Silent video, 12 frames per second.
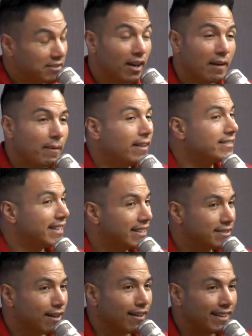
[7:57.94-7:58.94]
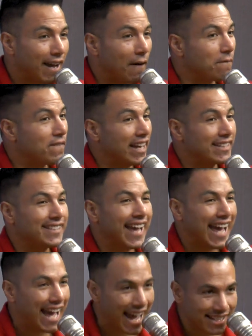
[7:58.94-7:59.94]
talk about TikTok and how
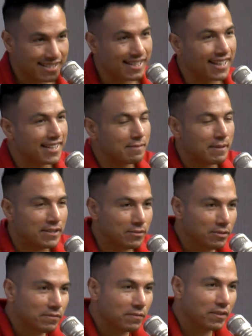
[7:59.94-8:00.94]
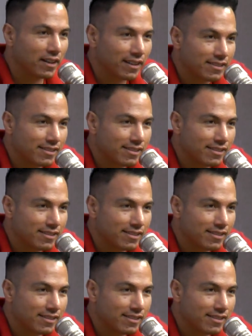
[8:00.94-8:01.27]
fantastic it's been doing for us.